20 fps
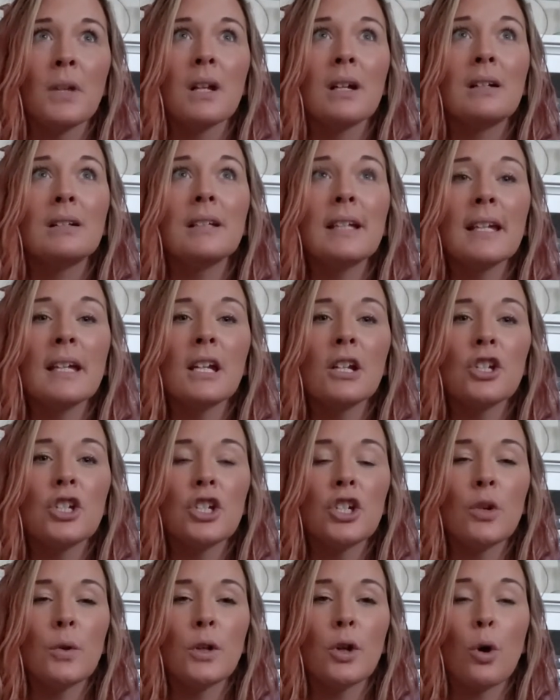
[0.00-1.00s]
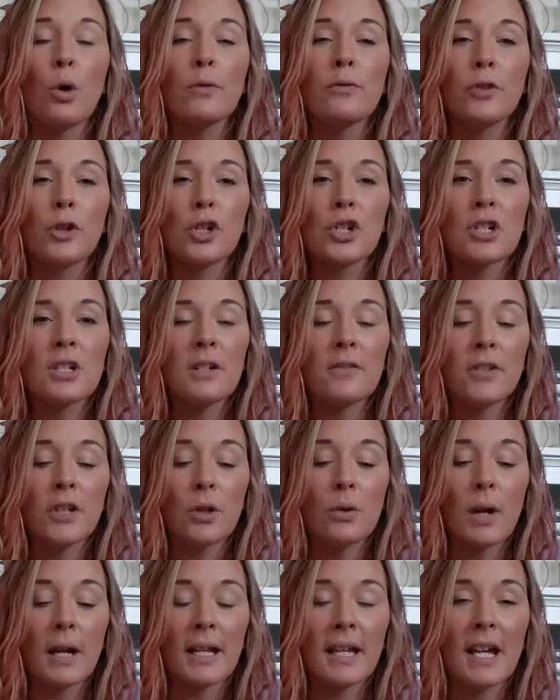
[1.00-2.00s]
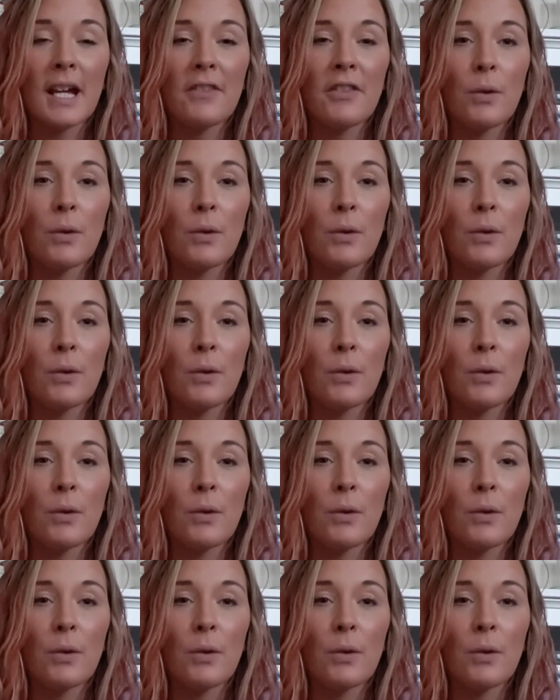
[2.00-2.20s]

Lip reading: clinging to an old version of you, again,